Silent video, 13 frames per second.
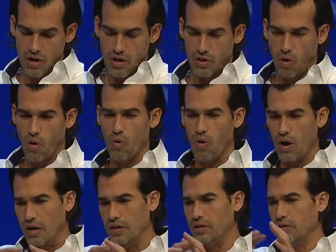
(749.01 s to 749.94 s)
the whole
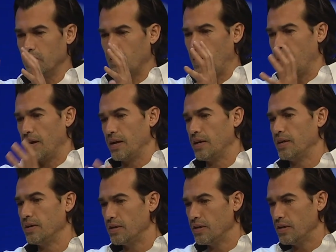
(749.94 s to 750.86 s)

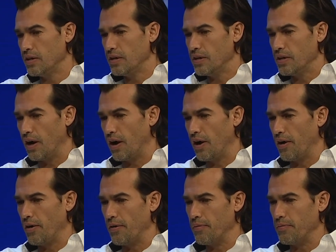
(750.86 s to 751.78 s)
underlying
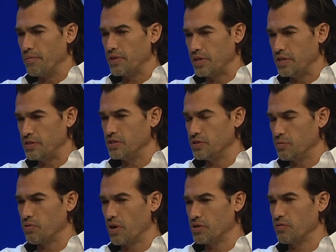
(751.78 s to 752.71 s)
thesis
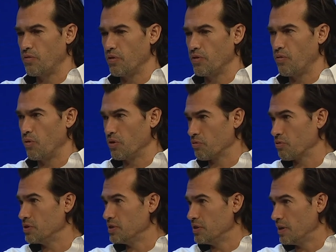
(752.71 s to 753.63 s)
of project44, the
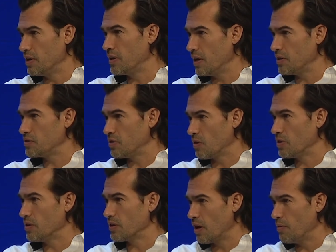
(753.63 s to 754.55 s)
reason that I
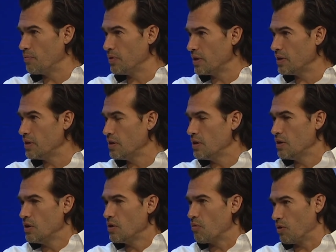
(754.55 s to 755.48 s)
started the company
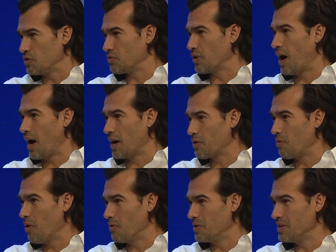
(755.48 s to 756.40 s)
was for high
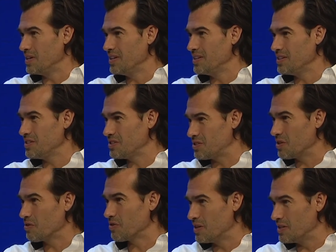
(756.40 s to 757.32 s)
quality
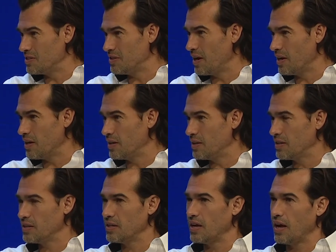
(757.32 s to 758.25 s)
synchronous data.
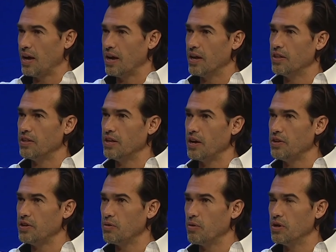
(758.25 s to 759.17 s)
And the
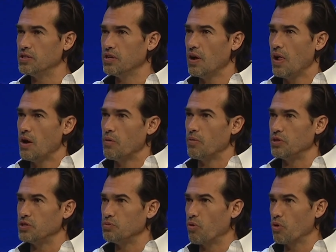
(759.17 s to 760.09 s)
idea was with
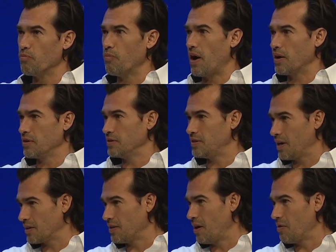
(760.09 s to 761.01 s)
this more modern
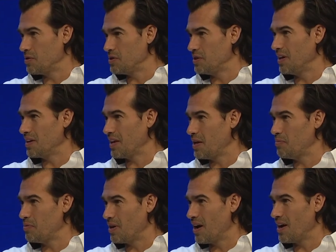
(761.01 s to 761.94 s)
technology like
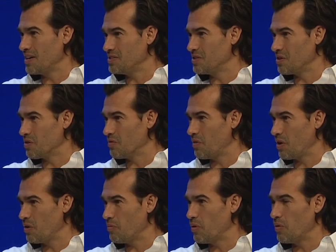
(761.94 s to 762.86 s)
APIs that are
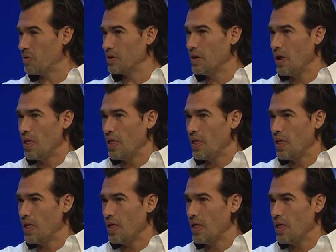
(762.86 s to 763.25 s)
available, and